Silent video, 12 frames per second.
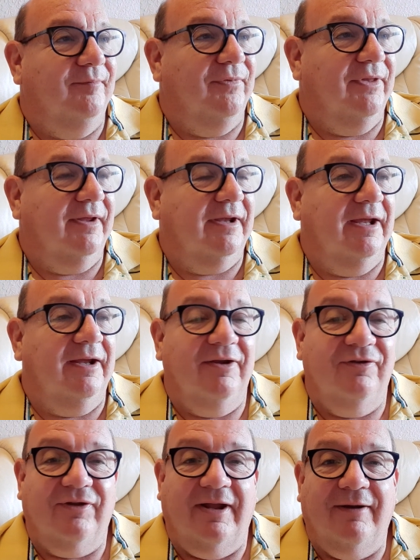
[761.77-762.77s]
the king
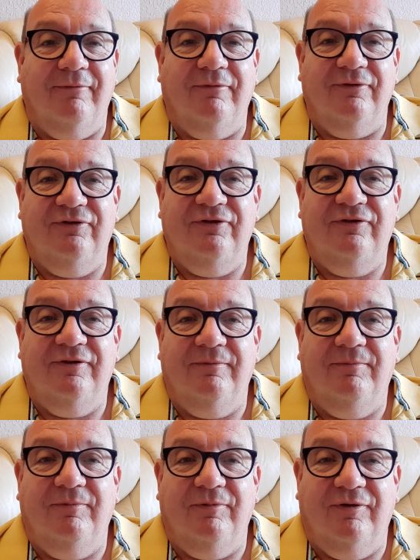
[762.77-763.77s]
is now wanting
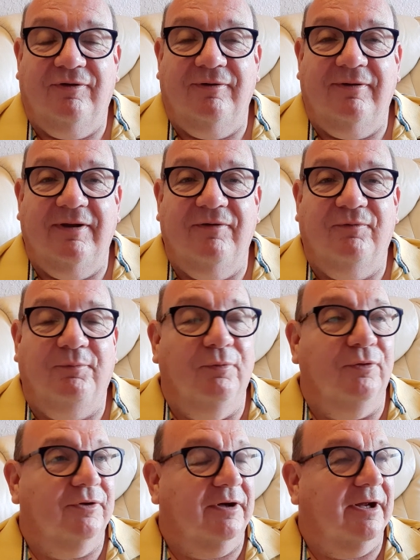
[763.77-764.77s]
to, to give
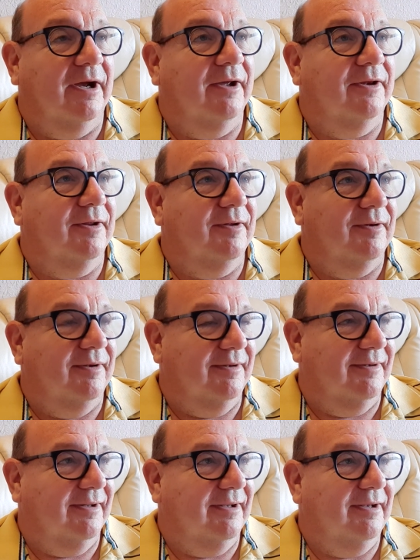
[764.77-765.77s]
Mordecai the,
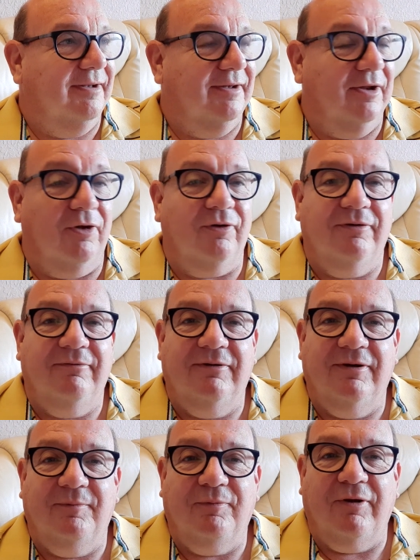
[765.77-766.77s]
the, the honor
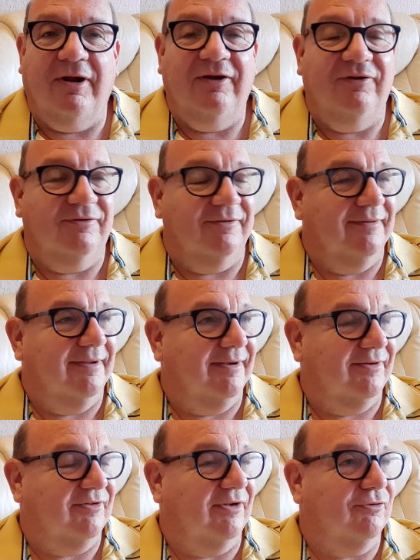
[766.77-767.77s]
and the praise and
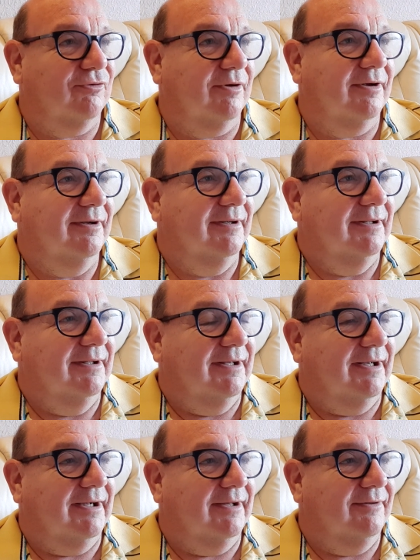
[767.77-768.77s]
etc
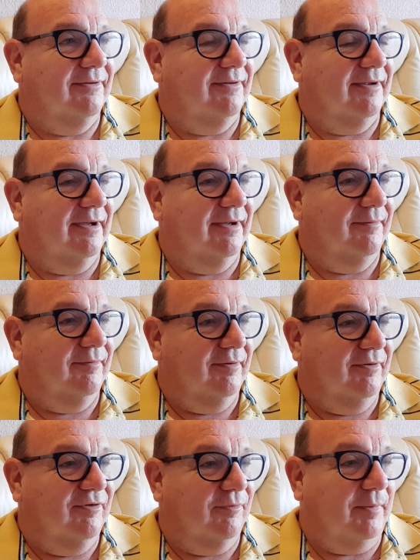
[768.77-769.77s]
and uh,
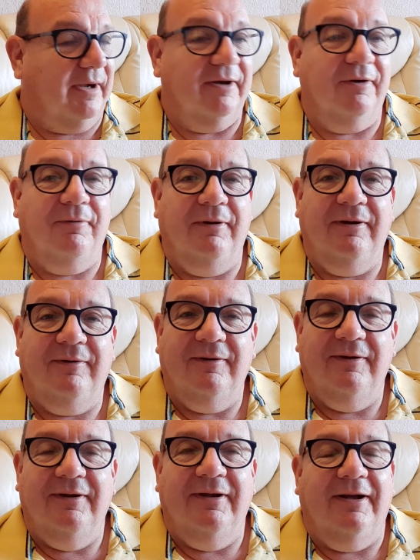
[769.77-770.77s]
it's a banquet,
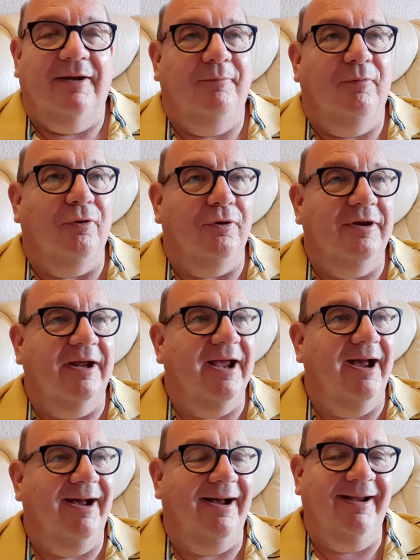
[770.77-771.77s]
uh, and
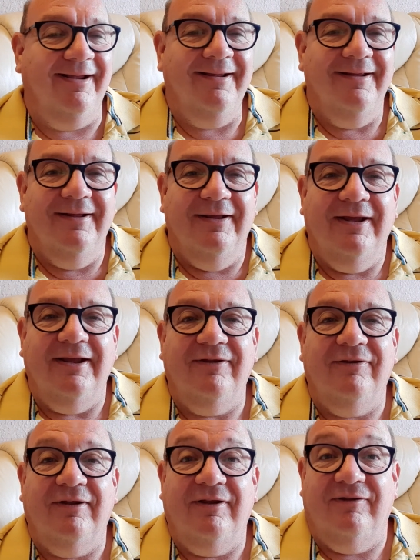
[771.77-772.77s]
Mordecai
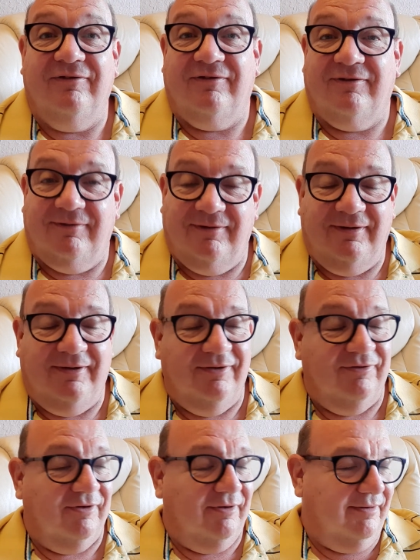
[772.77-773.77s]
is
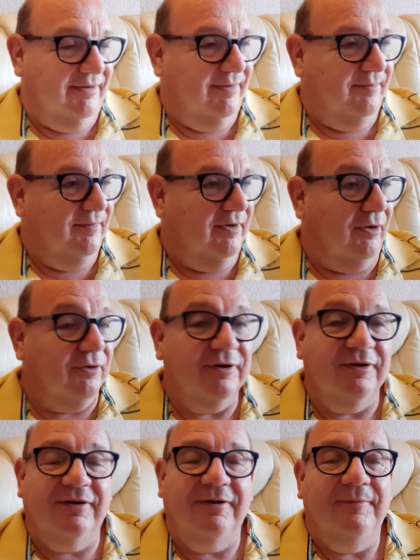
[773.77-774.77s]
is, is um,
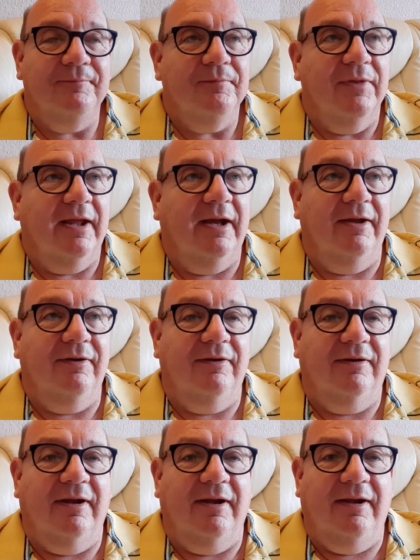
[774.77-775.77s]
honoured,
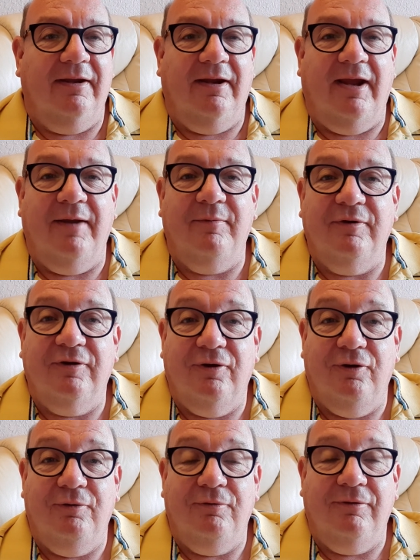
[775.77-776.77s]
and uh, Haman,
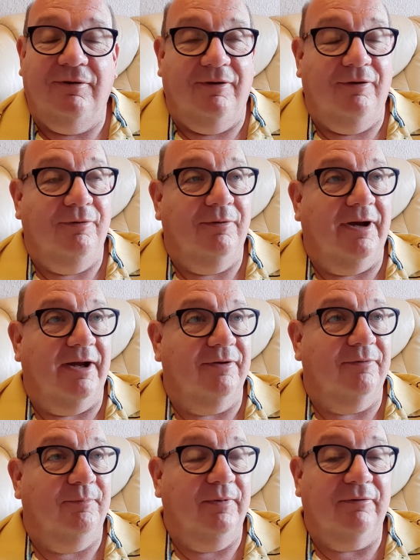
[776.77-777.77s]
who who
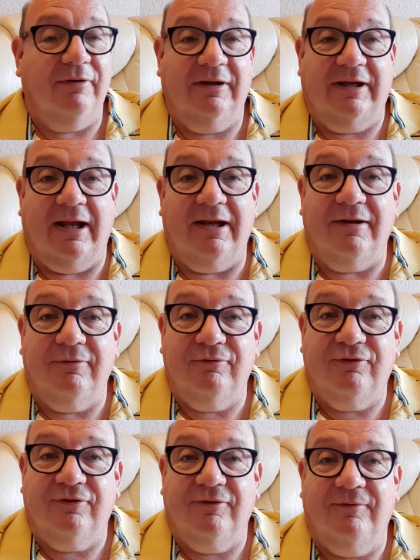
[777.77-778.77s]
had built a
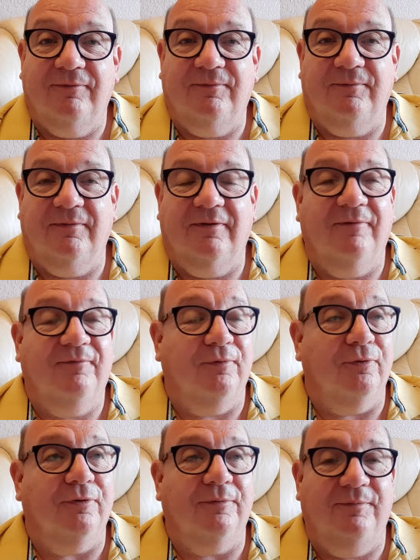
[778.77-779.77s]
gallows
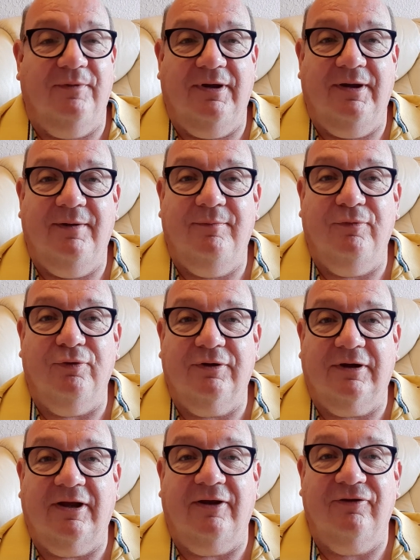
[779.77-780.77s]
for uh,
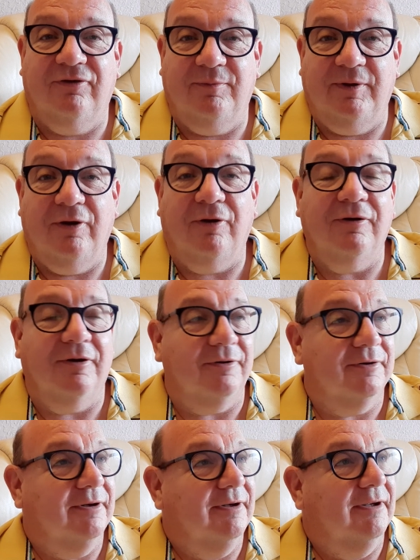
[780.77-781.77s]
Mordecai to be hung
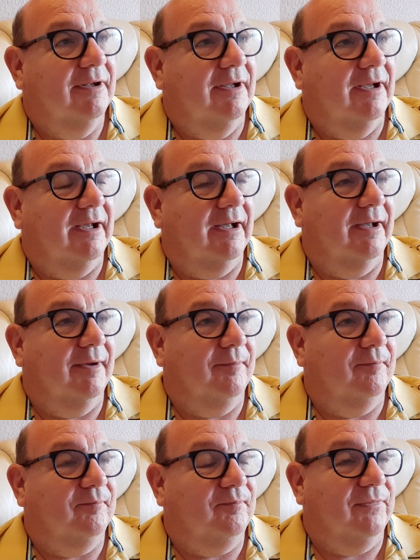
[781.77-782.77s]
on,
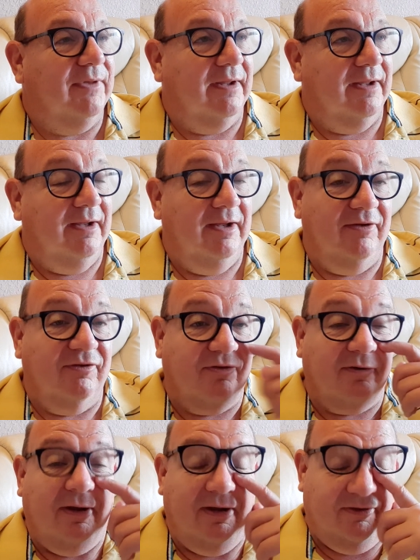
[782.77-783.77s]
um, his
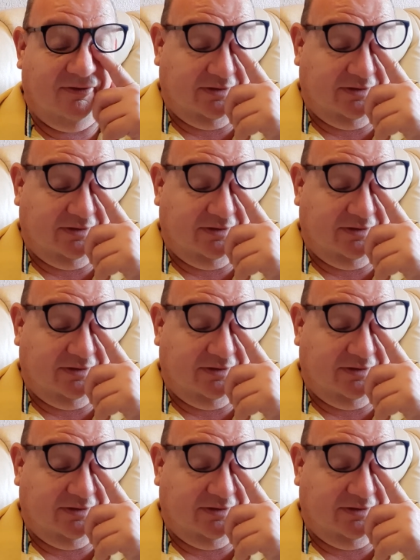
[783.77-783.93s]
his